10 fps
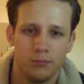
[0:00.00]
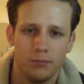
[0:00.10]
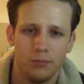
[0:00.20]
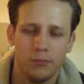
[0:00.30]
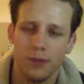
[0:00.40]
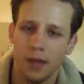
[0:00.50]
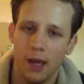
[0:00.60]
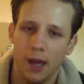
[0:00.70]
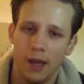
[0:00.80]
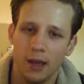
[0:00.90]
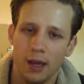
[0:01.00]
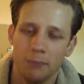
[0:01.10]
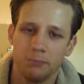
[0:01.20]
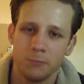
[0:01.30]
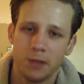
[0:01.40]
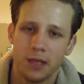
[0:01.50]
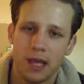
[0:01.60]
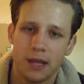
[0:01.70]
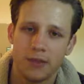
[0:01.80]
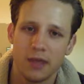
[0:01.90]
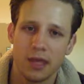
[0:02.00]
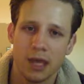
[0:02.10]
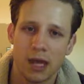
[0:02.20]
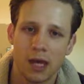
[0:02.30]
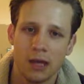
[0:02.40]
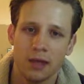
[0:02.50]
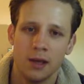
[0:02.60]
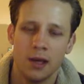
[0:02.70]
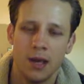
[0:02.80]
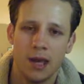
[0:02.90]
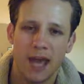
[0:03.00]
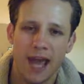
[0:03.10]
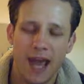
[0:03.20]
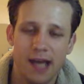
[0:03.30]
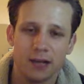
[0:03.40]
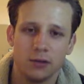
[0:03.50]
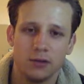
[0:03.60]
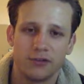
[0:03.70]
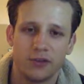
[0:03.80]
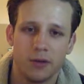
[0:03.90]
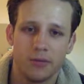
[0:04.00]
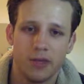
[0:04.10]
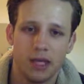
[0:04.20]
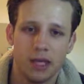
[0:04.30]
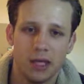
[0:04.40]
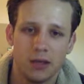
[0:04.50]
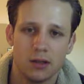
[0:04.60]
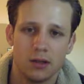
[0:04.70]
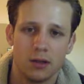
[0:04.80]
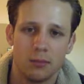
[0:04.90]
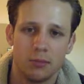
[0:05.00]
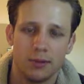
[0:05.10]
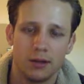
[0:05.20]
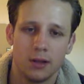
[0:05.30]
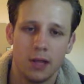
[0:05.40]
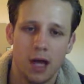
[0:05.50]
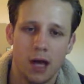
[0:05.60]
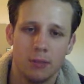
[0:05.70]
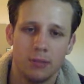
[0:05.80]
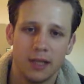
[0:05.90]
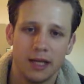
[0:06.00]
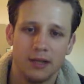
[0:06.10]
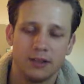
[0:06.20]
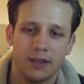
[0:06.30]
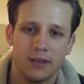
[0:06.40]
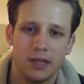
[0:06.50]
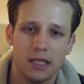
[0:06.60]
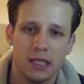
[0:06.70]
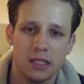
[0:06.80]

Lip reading: I'm getting the angle from the player in the